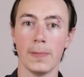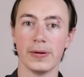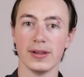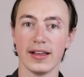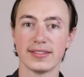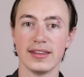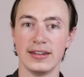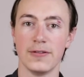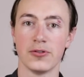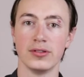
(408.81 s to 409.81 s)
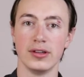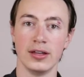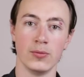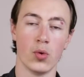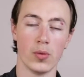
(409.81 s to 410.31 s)
plus the difference
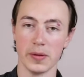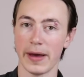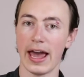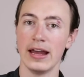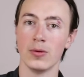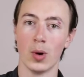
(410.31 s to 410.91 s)
in what we paid and